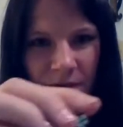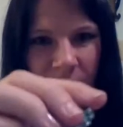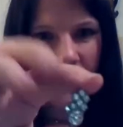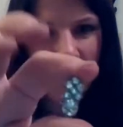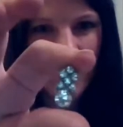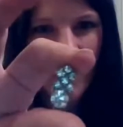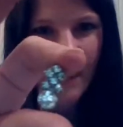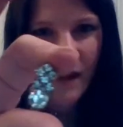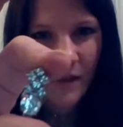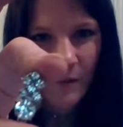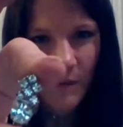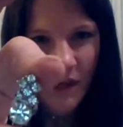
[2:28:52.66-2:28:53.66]
I found the mat,
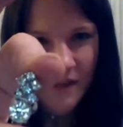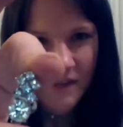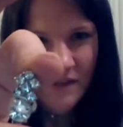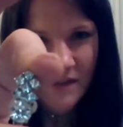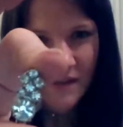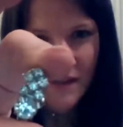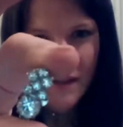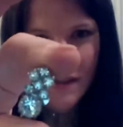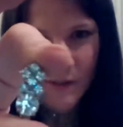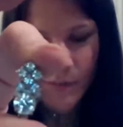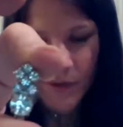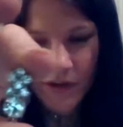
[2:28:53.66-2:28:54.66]
the mate to this
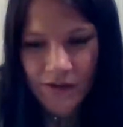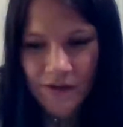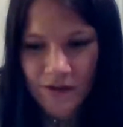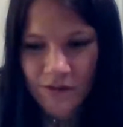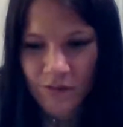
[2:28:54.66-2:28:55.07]
clip on.